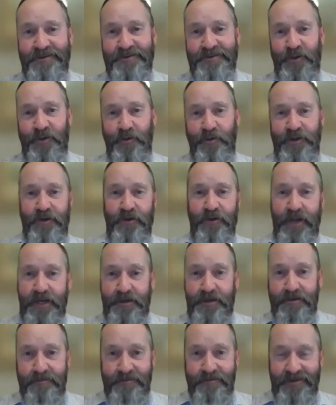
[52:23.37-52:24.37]
So you're
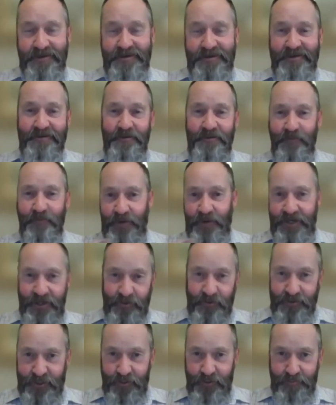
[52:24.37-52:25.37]
in, we
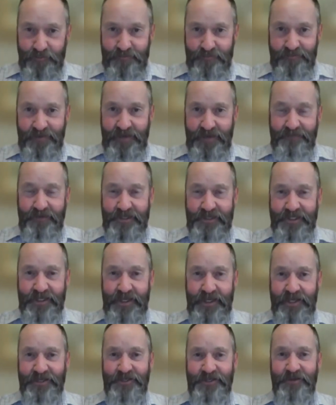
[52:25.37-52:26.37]
do some
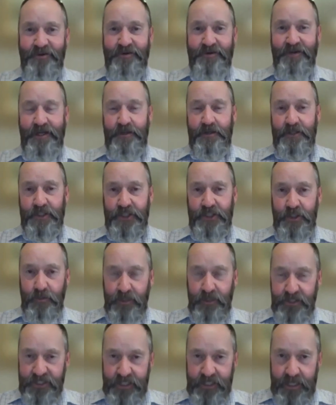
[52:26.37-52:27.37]
investigation, some
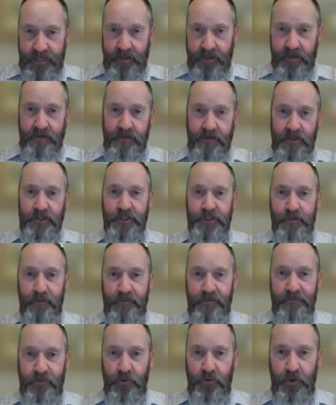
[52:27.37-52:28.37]
will stay in and some
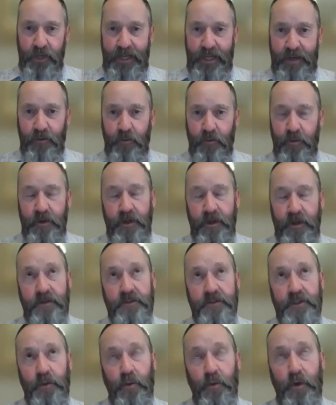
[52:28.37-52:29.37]
will fall out.
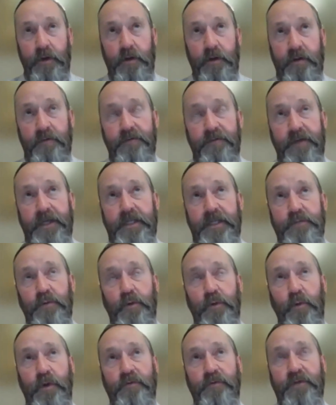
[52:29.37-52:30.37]
So one of the things
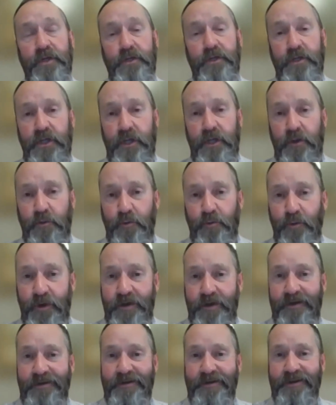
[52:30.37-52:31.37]
we want the new
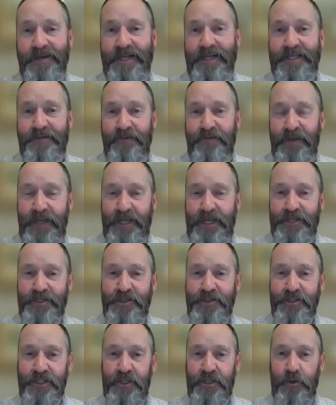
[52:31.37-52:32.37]

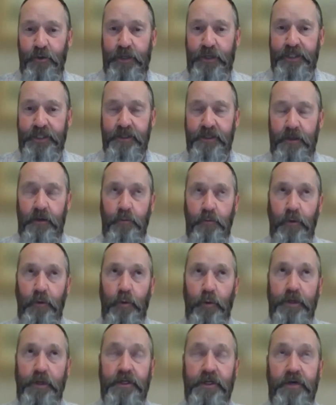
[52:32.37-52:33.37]
classification to do is we
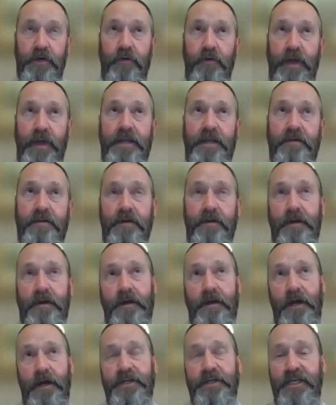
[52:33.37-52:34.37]
want to create
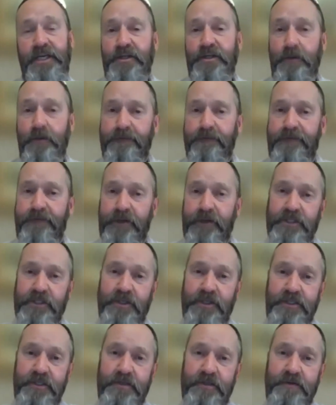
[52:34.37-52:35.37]
additional
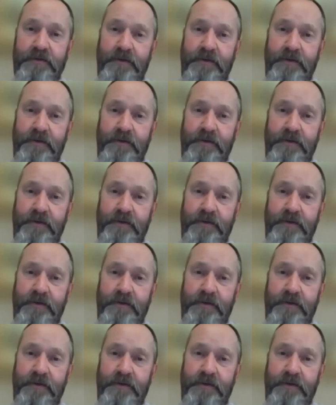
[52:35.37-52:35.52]
filters